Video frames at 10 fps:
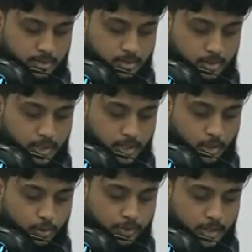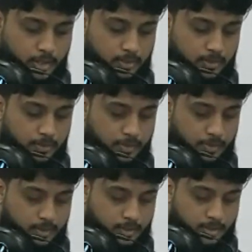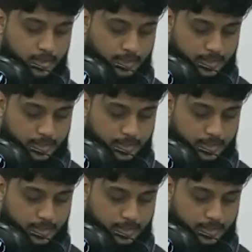okay, how far is